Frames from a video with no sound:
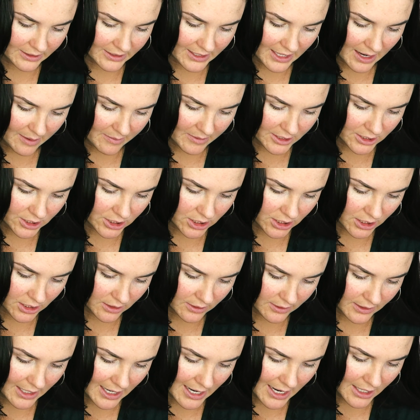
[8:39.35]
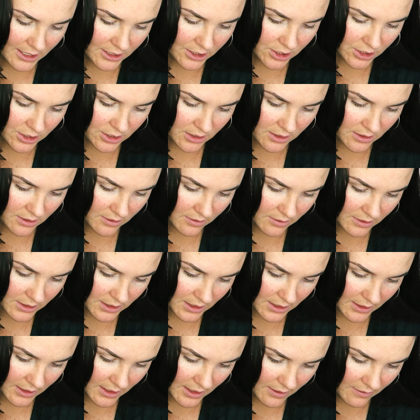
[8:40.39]
damage to your lash, which
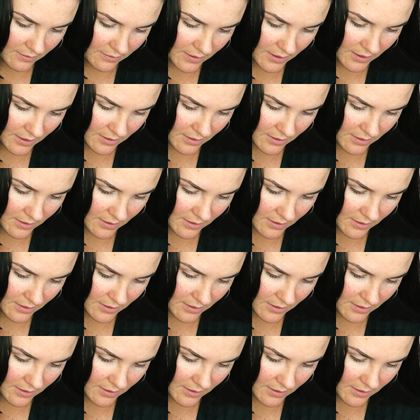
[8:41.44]
I love.